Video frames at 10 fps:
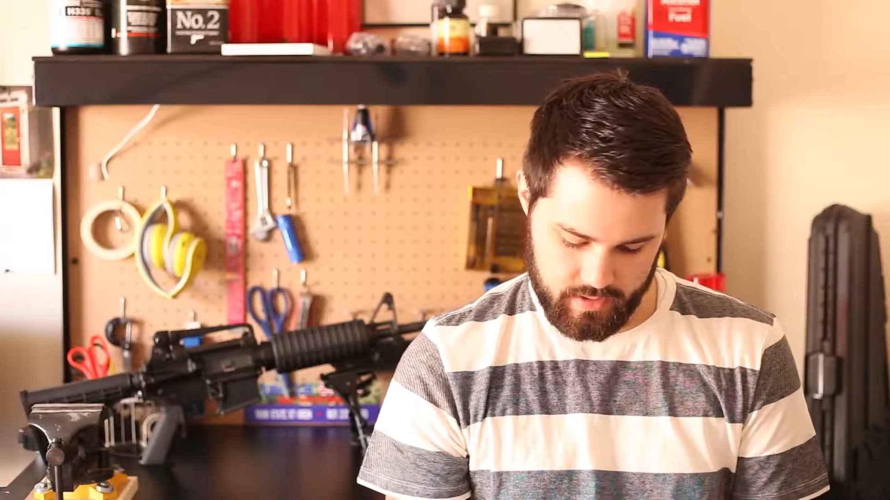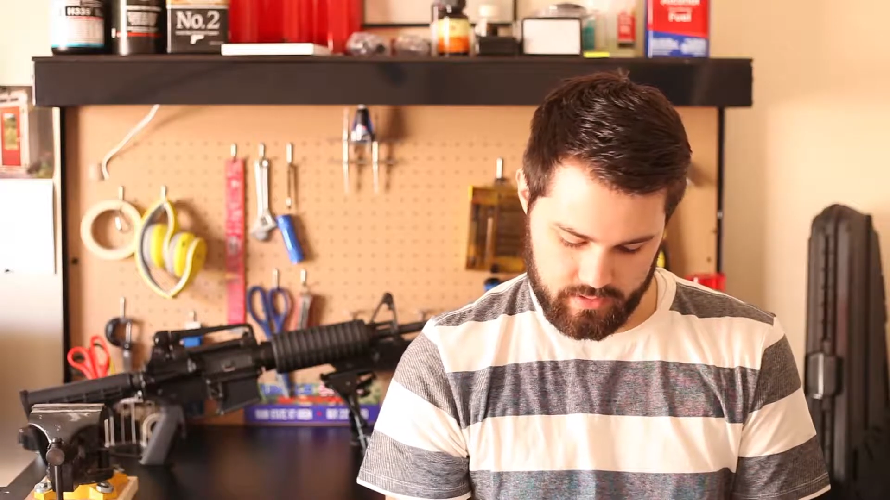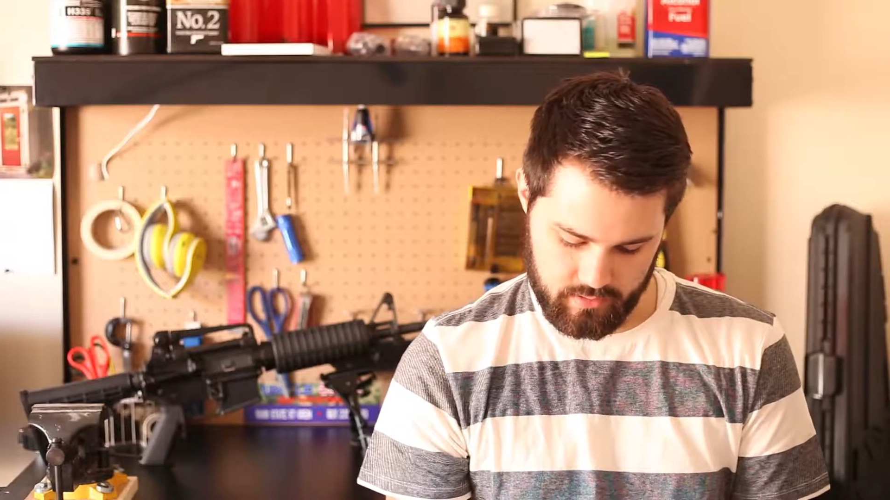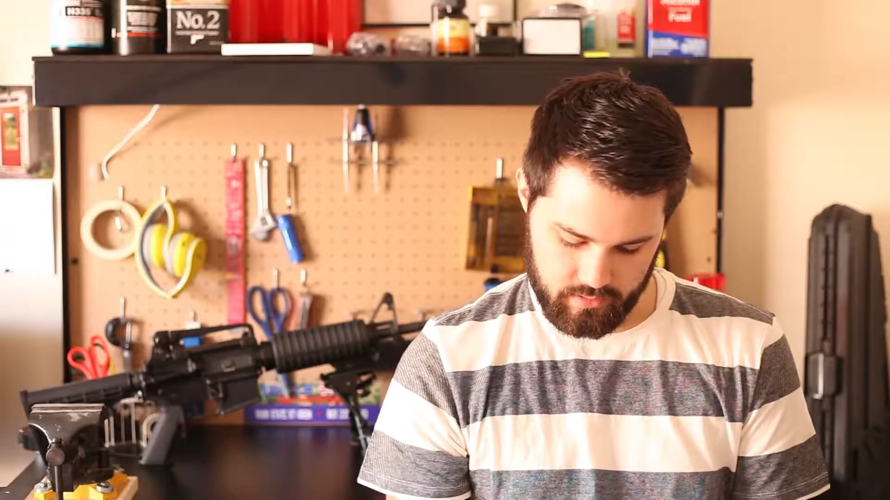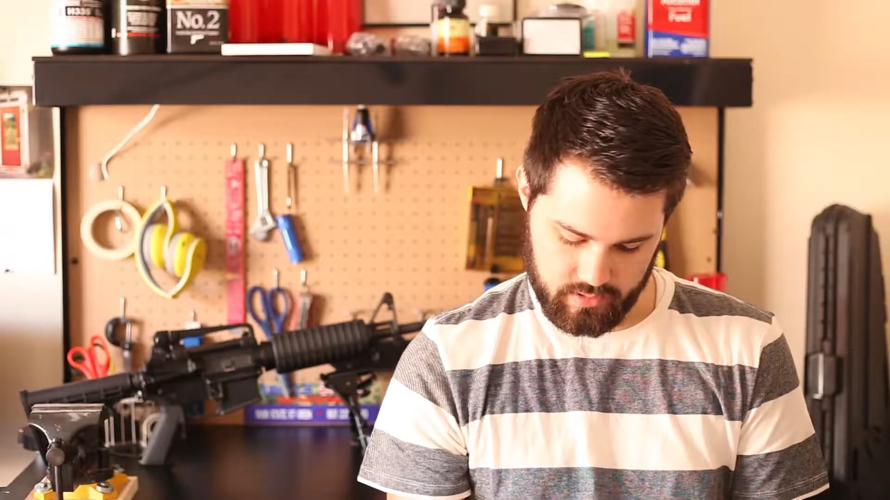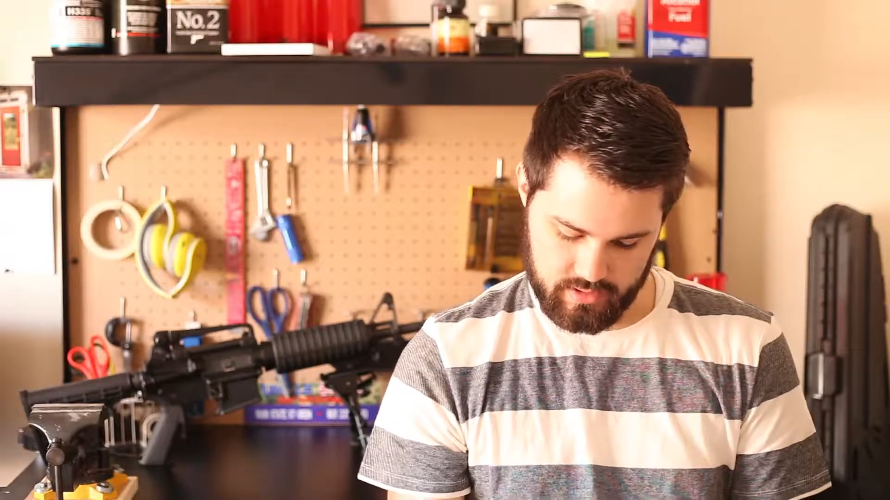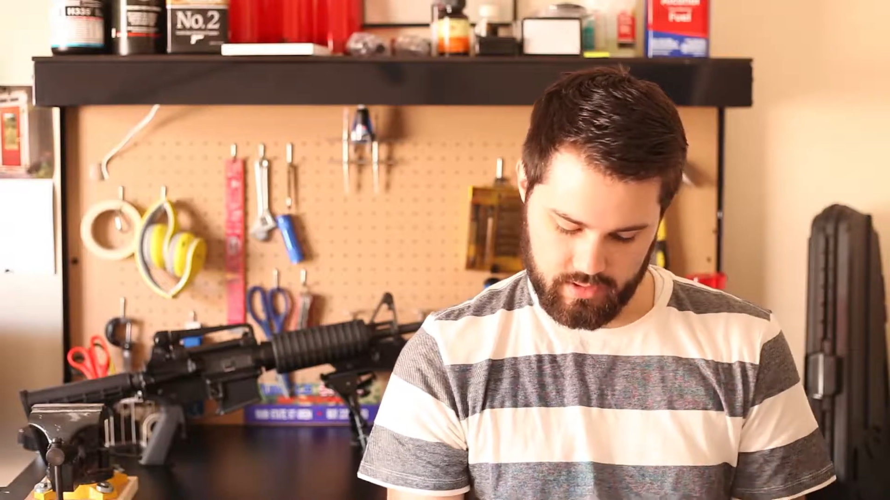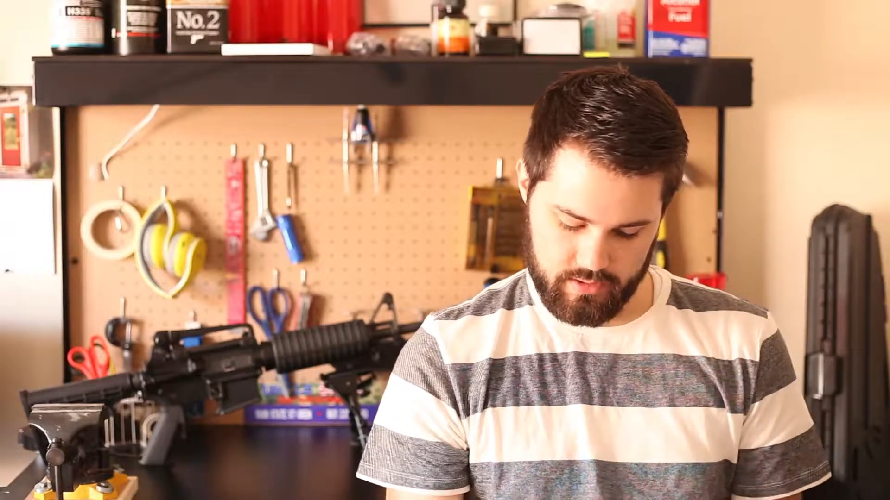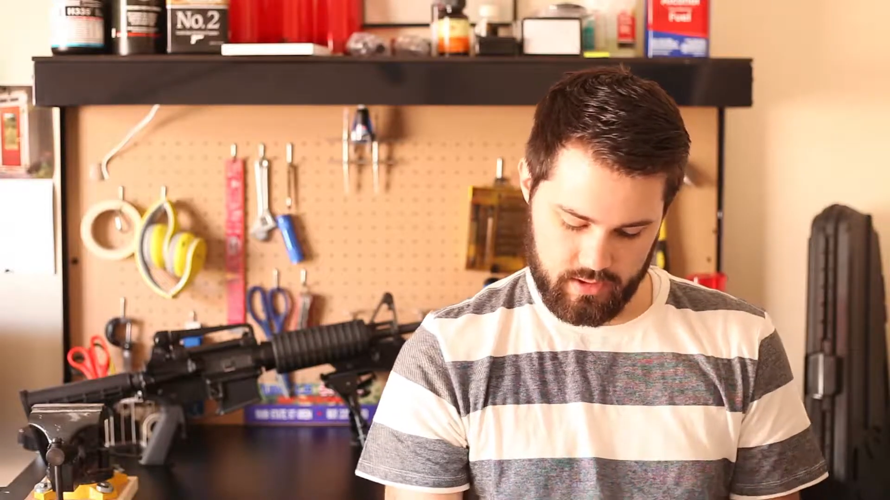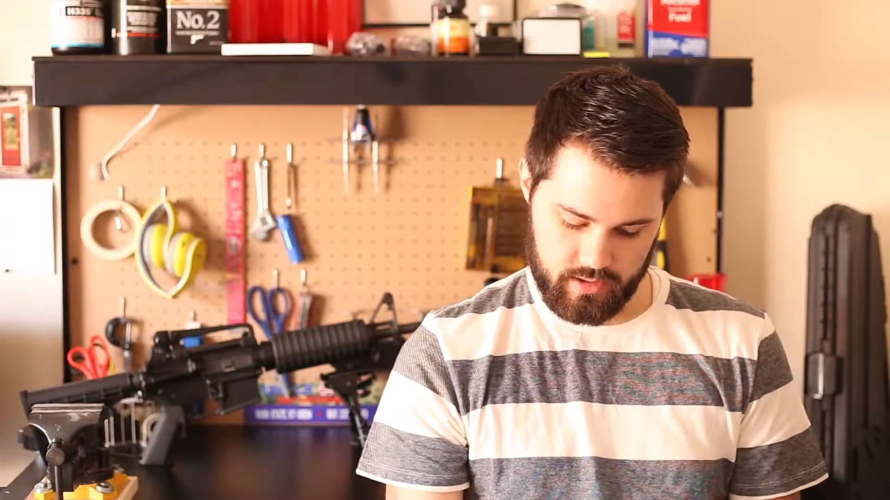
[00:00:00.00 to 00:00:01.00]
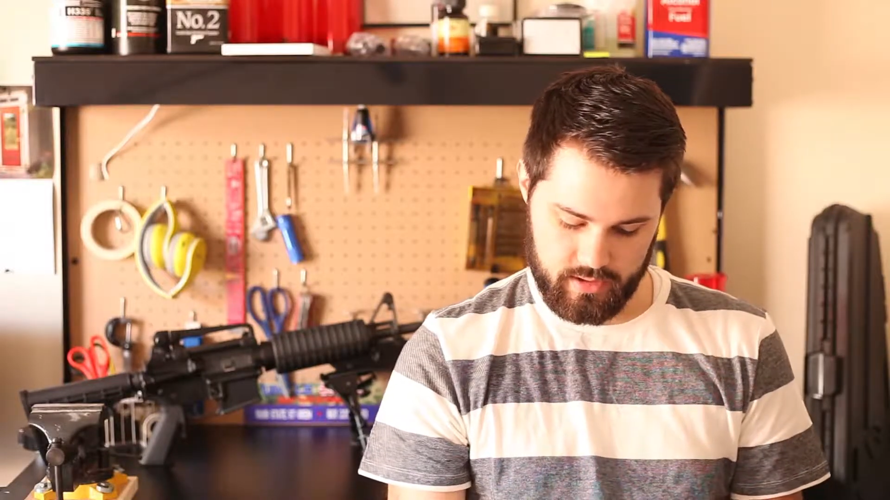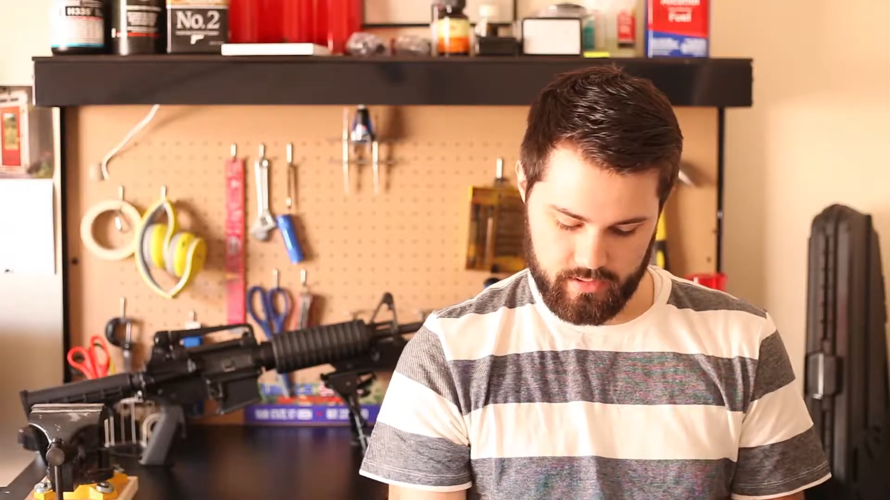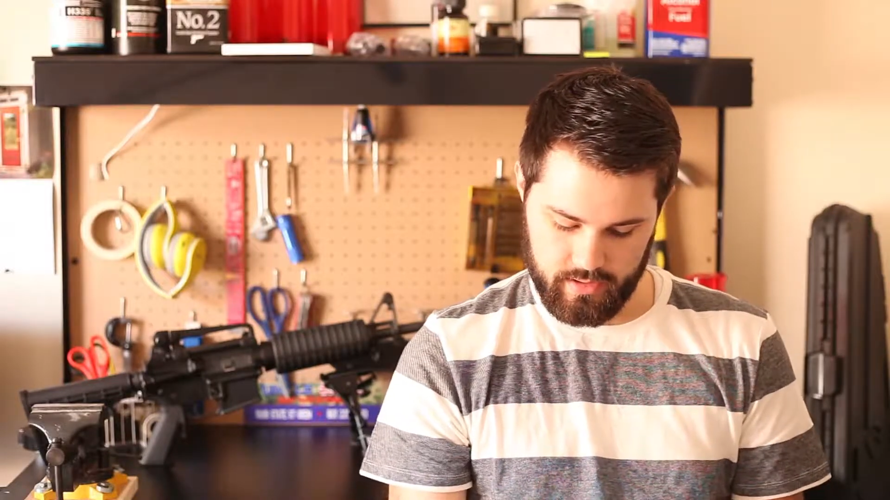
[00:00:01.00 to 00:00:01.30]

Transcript: So here's another target.